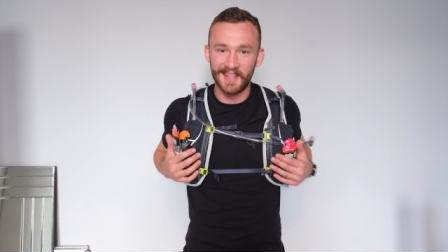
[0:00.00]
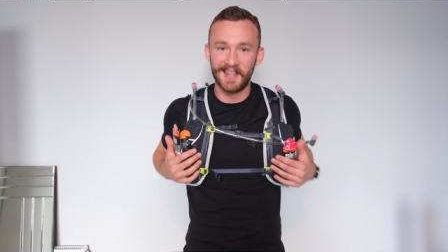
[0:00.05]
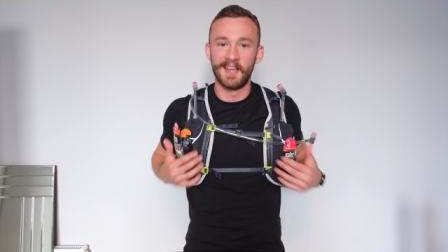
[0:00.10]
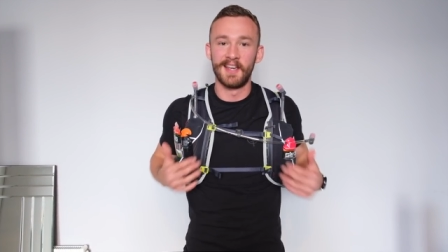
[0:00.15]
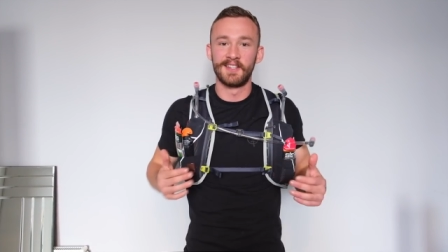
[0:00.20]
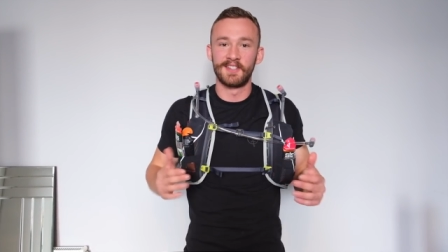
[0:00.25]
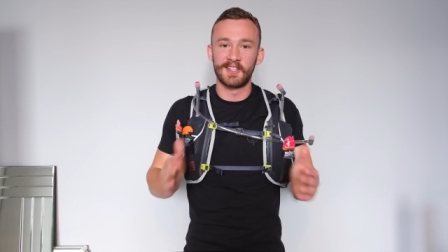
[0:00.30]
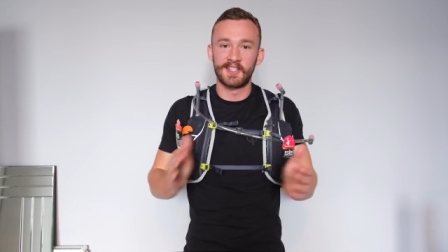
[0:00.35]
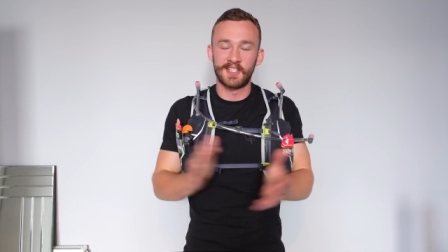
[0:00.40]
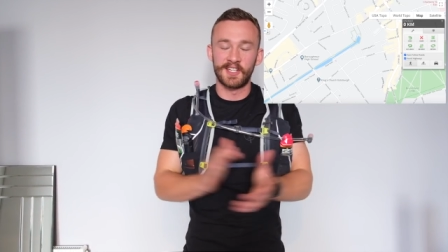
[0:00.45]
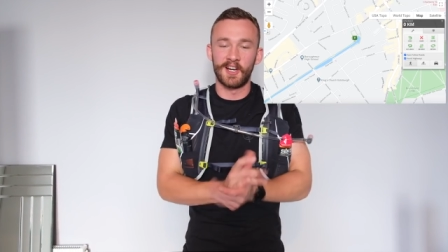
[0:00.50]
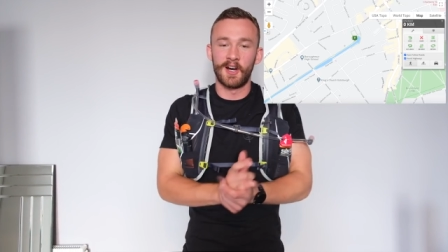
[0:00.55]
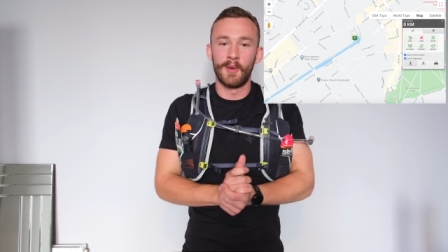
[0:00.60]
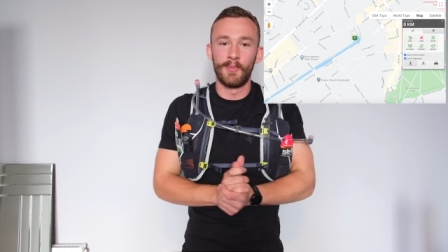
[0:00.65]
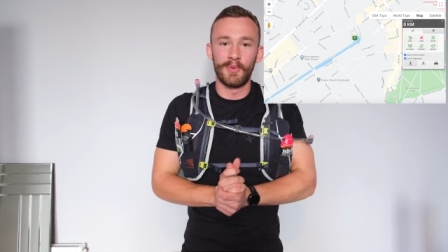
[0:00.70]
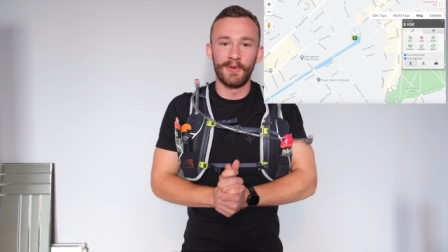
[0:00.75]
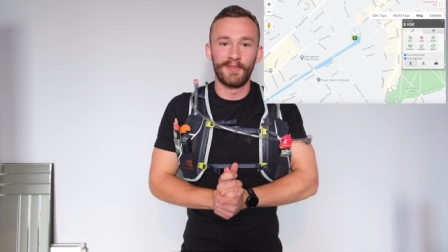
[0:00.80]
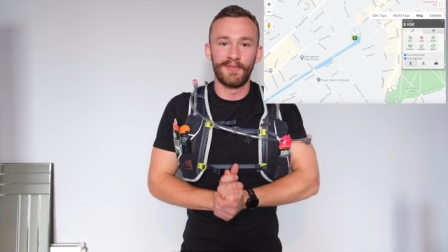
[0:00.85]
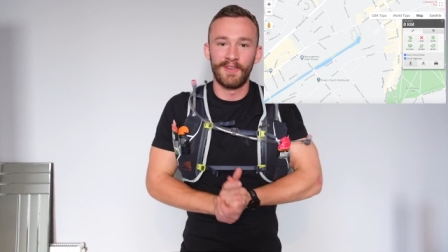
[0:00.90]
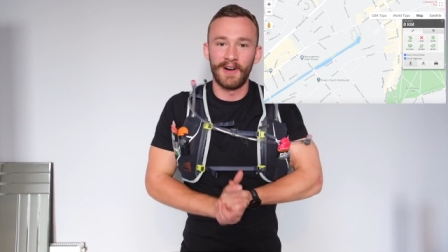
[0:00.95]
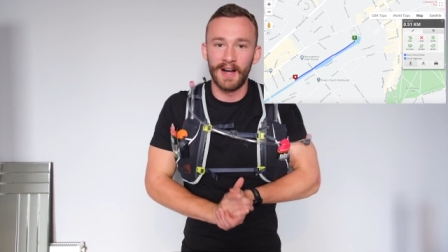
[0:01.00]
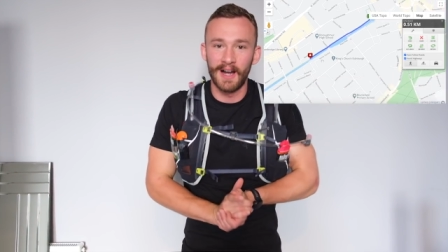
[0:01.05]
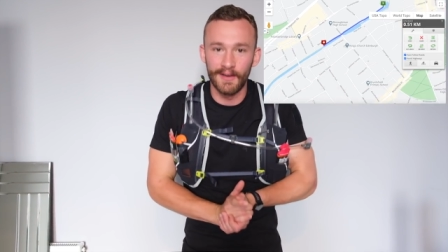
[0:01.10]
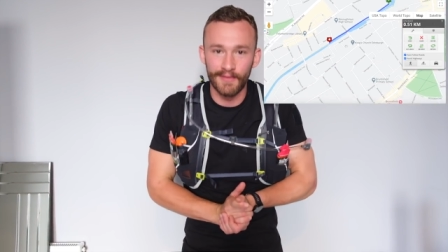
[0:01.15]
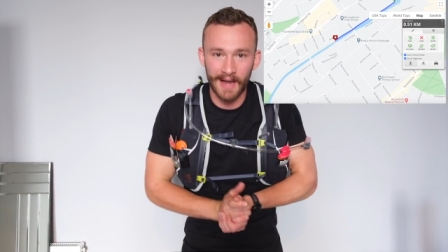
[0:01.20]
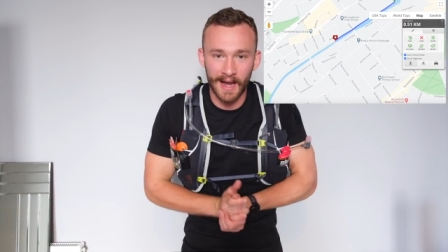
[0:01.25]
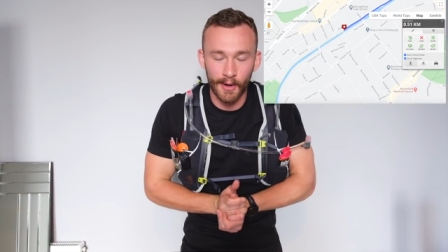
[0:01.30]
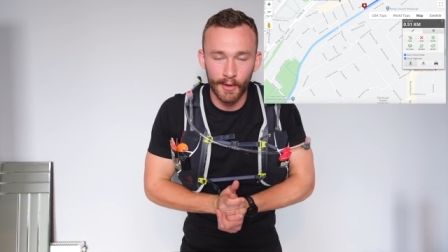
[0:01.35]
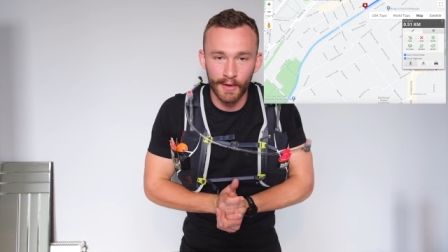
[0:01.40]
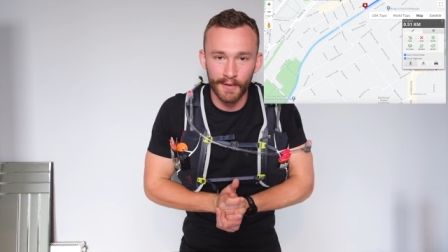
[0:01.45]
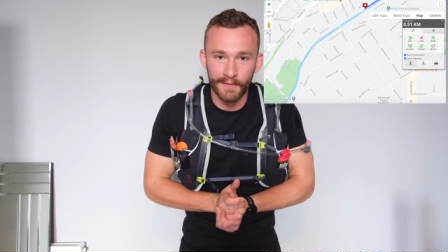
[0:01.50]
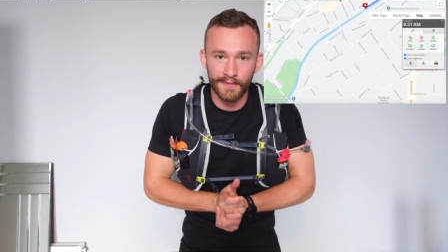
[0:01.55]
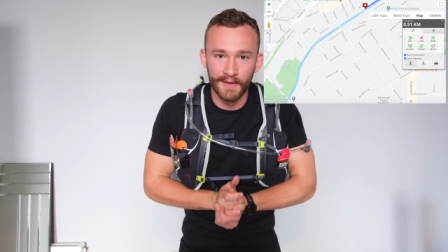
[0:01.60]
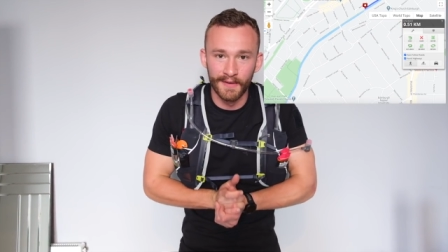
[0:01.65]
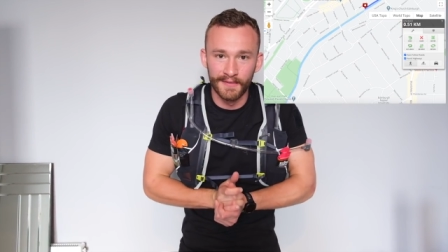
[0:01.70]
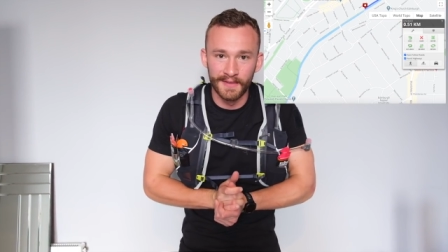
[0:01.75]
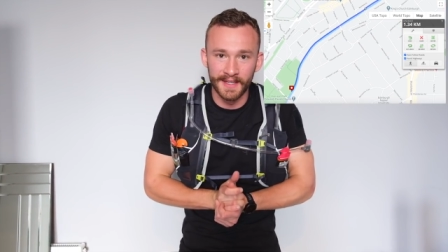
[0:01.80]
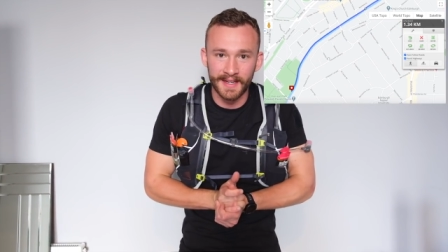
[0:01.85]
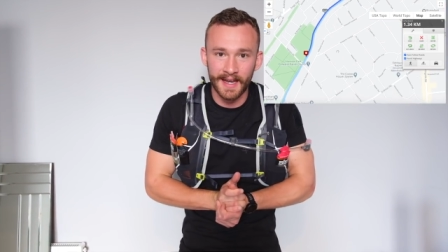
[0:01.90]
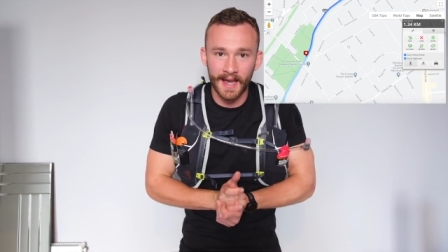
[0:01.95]
is a sub 5-hour
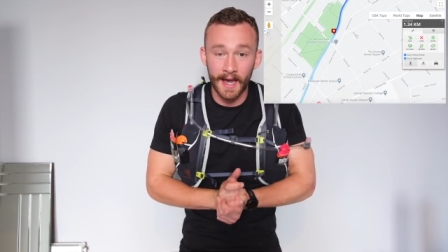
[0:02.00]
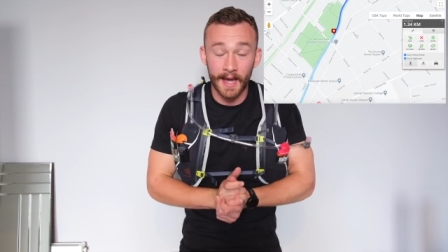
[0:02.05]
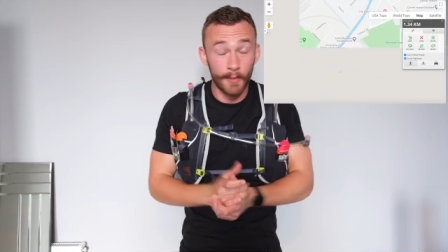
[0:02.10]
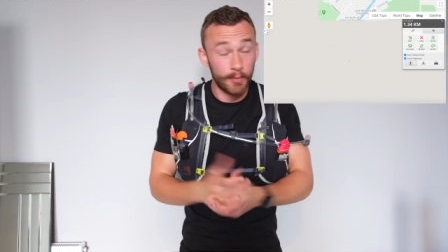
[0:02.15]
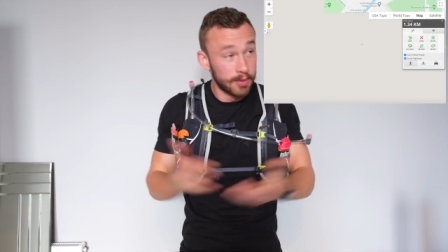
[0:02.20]
50k.